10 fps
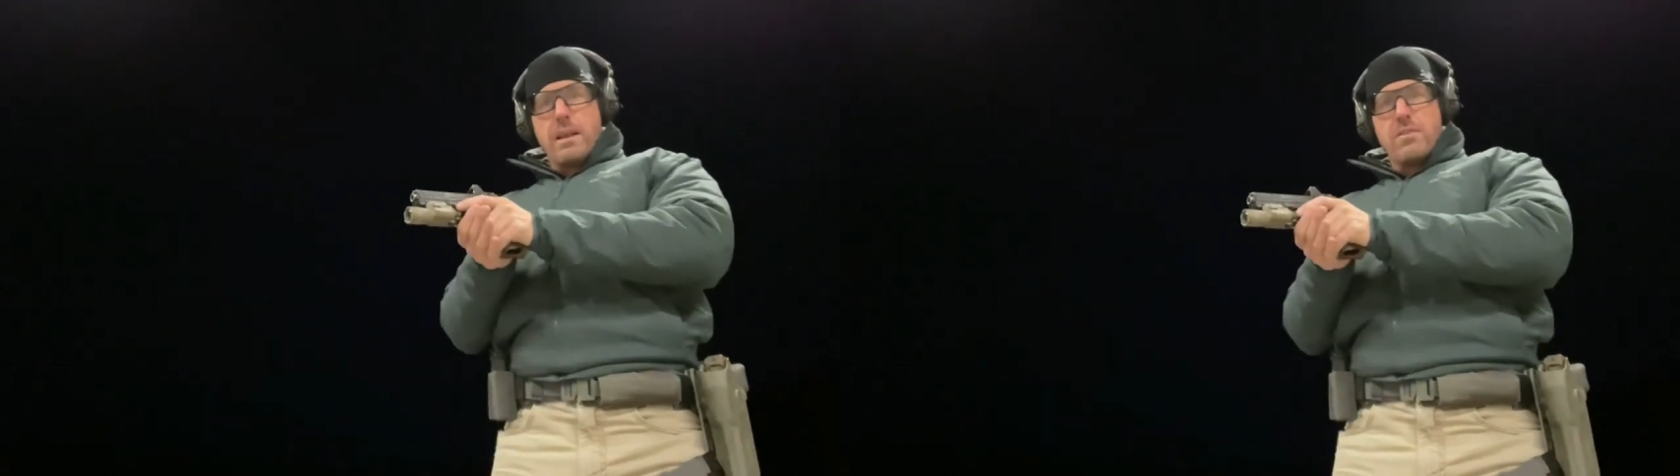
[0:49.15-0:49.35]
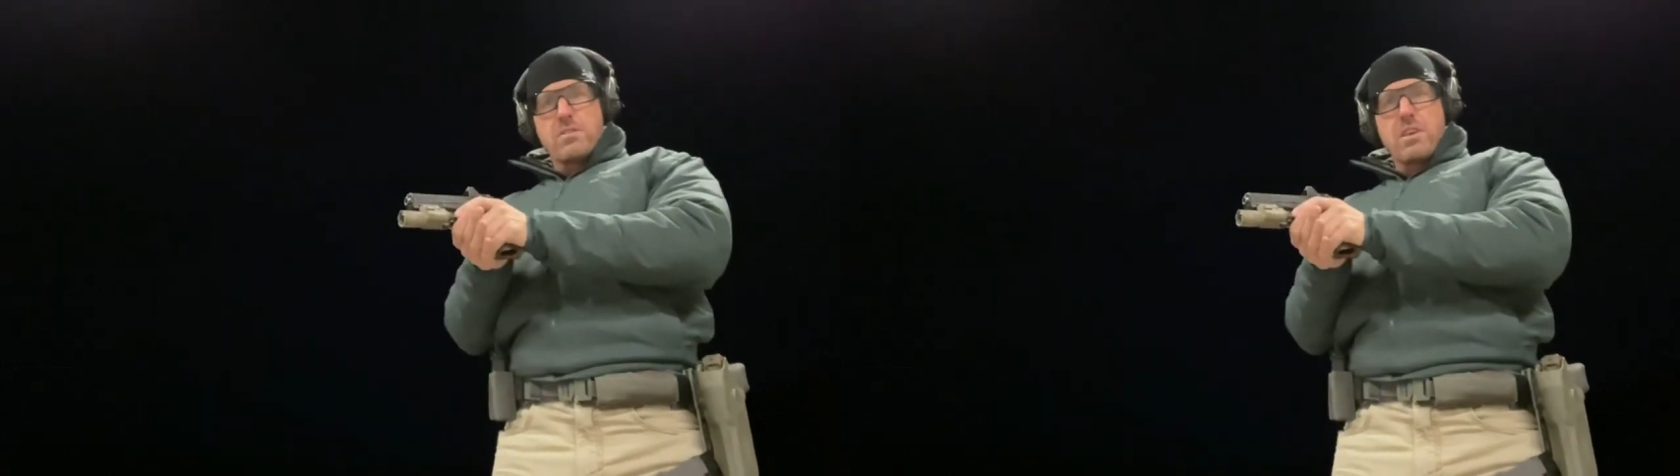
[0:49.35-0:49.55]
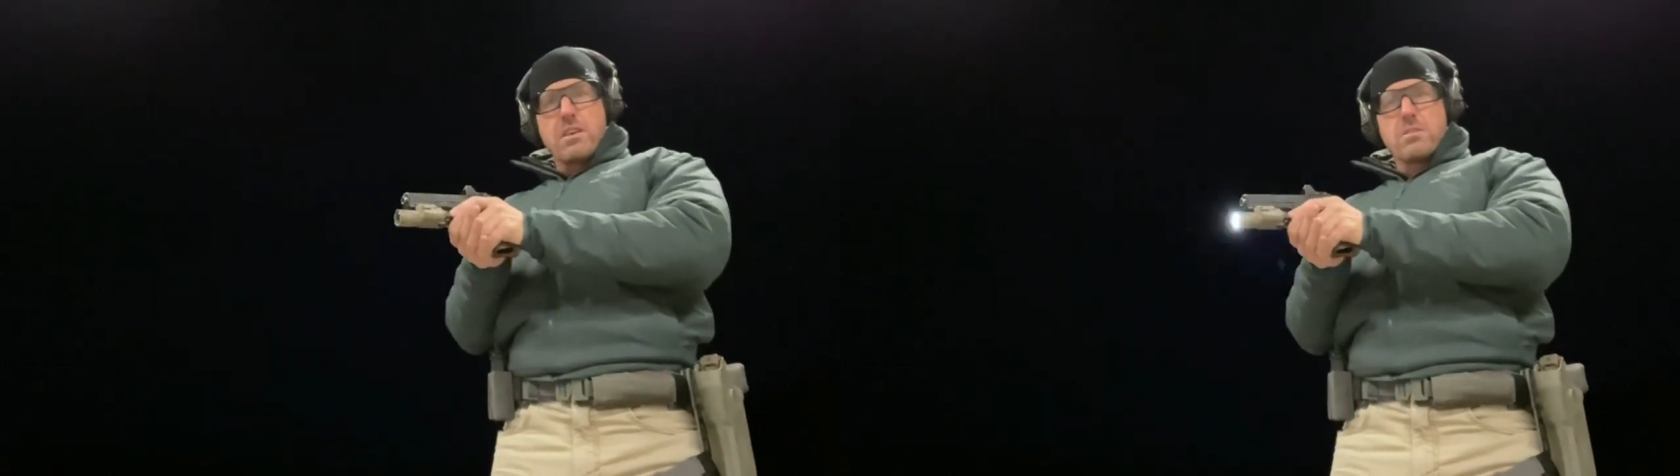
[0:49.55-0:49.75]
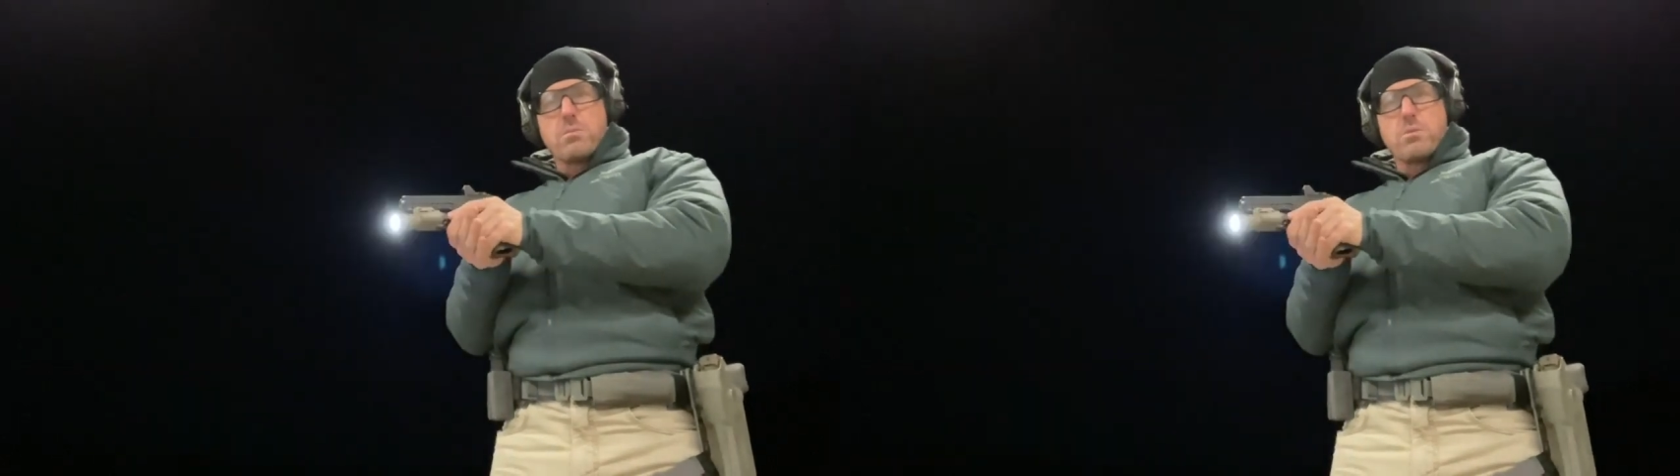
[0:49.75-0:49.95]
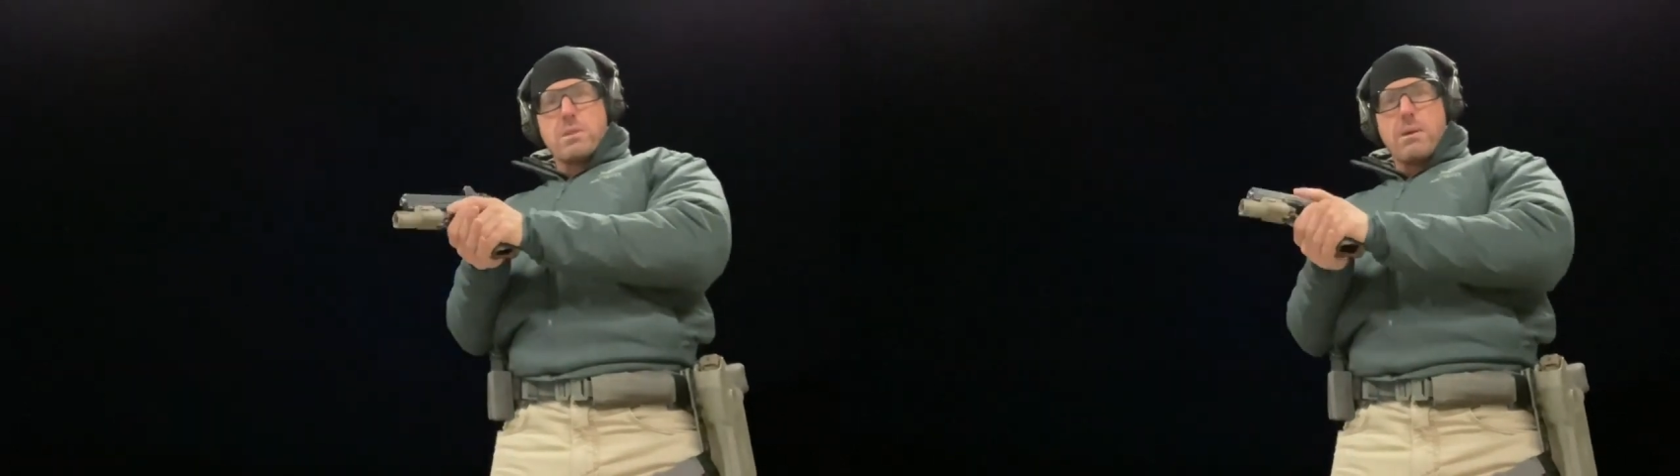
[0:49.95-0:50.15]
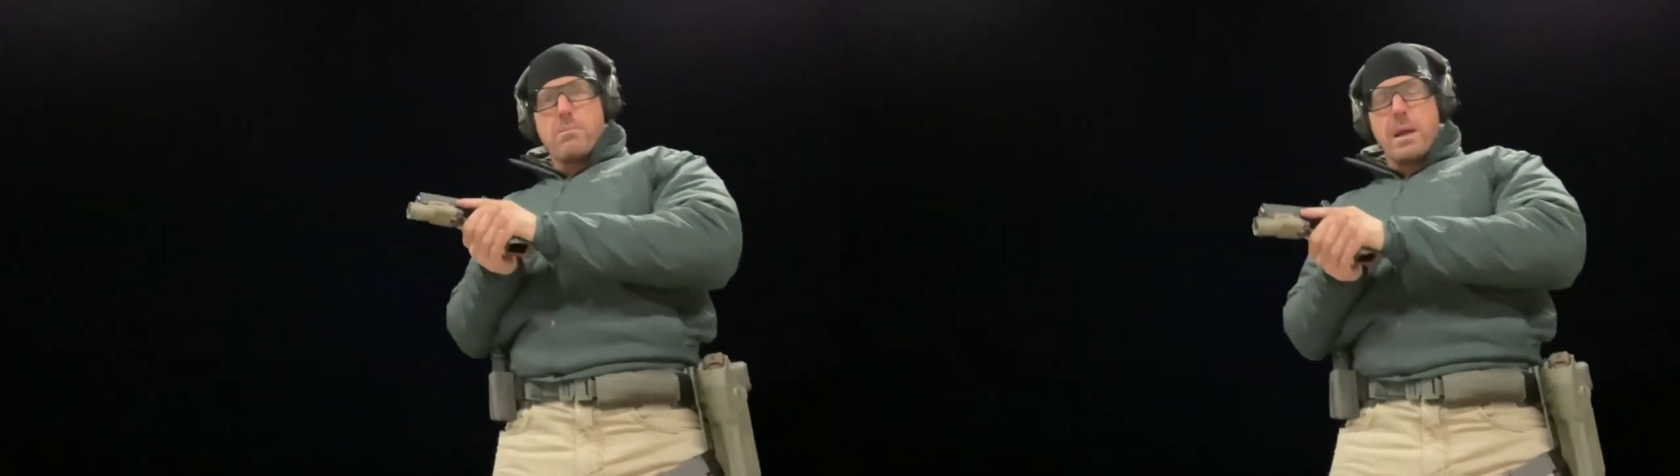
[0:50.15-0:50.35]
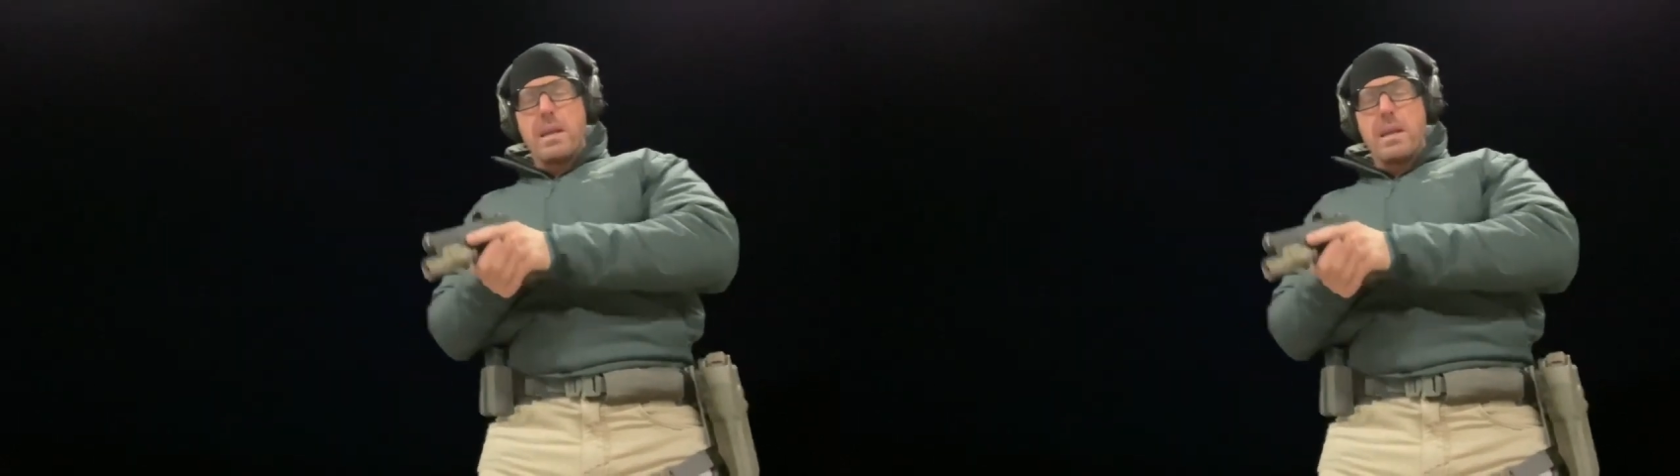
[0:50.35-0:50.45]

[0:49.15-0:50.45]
In this case, I'm doing that with my